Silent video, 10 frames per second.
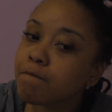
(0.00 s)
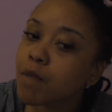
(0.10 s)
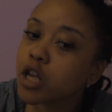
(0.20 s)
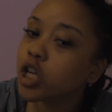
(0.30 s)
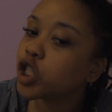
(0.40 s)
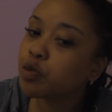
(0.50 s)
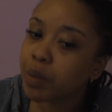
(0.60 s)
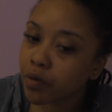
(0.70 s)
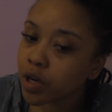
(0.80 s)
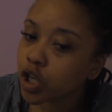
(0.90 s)
Your
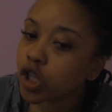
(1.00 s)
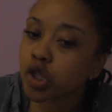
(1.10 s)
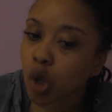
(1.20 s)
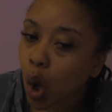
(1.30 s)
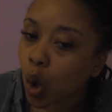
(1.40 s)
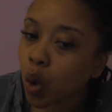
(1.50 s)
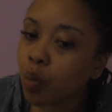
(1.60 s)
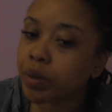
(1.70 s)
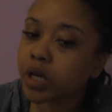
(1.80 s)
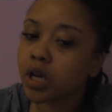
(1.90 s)
spirit, your soul,
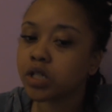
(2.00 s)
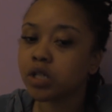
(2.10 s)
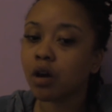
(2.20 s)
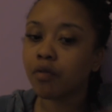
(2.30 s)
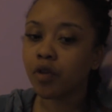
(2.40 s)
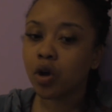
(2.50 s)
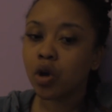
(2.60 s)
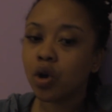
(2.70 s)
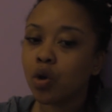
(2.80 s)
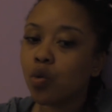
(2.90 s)
because of
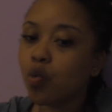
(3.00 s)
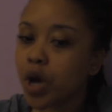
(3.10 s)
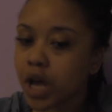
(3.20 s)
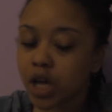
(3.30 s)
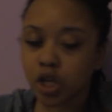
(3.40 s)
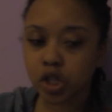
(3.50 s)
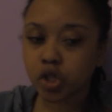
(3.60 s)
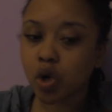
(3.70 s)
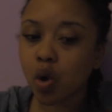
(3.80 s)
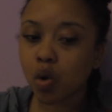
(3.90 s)
where your
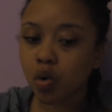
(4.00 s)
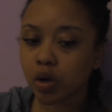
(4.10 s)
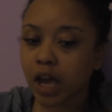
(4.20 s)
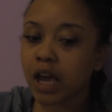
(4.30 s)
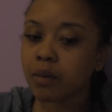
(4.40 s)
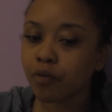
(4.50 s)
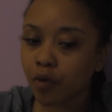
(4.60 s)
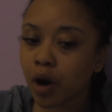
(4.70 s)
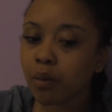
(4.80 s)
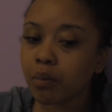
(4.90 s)
soul came
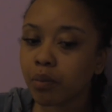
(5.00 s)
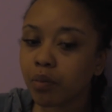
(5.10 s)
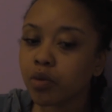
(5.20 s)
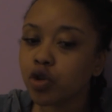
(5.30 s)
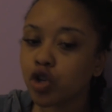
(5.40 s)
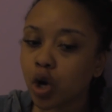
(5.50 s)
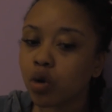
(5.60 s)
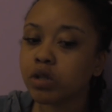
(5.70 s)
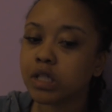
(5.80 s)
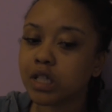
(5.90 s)
from,
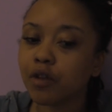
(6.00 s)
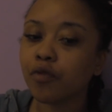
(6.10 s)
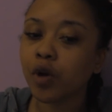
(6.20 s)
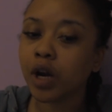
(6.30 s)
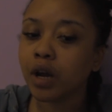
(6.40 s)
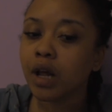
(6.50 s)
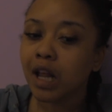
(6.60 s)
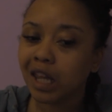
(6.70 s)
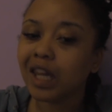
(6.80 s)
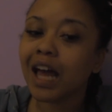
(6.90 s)
the different
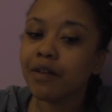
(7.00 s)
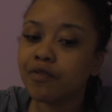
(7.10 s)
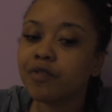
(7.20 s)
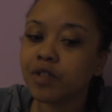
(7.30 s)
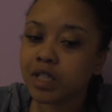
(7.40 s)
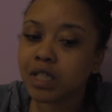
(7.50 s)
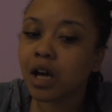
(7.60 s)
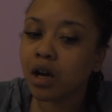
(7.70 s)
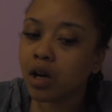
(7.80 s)
life spans